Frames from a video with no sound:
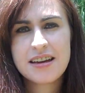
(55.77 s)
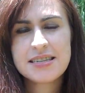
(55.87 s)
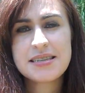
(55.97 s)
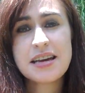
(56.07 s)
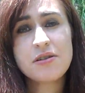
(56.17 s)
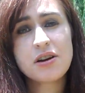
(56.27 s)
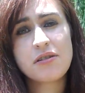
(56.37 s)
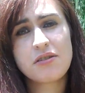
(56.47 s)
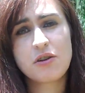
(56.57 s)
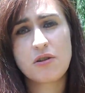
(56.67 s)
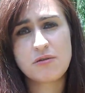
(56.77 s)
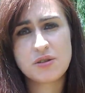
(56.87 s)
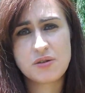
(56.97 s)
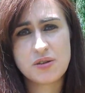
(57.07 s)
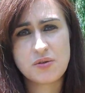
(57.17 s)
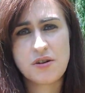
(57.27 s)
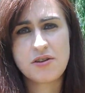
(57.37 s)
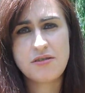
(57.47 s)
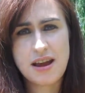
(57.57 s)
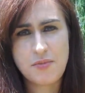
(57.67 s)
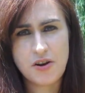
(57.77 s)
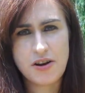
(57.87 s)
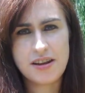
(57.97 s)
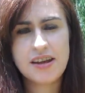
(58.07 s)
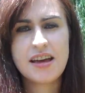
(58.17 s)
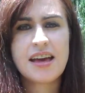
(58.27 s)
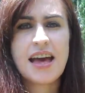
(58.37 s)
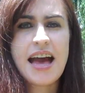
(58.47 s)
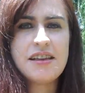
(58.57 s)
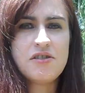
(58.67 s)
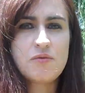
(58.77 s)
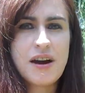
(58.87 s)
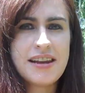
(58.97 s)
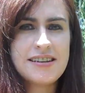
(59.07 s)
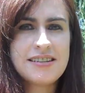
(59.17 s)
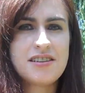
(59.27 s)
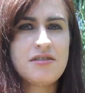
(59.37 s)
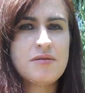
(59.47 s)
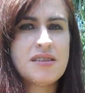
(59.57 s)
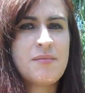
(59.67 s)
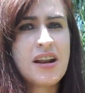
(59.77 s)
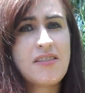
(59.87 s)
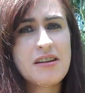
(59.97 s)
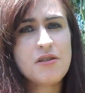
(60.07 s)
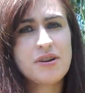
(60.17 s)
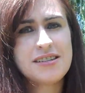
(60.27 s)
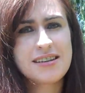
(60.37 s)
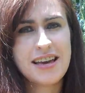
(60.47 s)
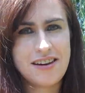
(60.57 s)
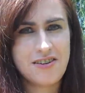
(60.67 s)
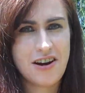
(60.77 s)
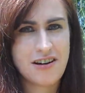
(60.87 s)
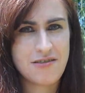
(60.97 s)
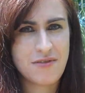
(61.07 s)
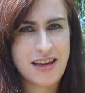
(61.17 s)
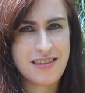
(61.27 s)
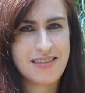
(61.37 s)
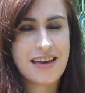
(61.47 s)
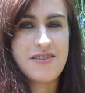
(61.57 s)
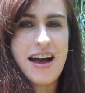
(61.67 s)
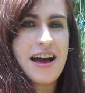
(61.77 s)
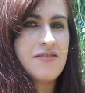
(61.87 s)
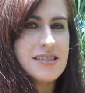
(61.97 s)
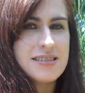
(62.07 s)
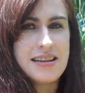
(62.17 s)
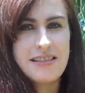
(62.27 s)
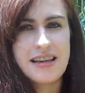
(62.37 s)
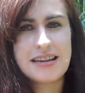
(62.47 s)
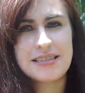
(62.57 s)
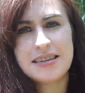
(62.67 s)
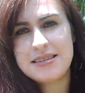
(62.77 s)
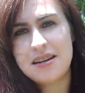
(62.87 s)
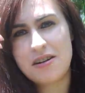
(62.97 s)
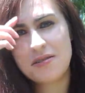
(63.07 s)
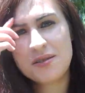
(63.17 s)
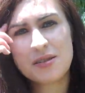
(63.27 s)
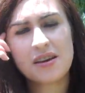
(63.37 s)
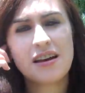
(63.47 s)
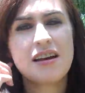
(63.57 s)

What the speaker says: say you go to the grocery store in your neighborhood and you run into somebody that you went to kindergarten with that you haven't seen in like 6 years.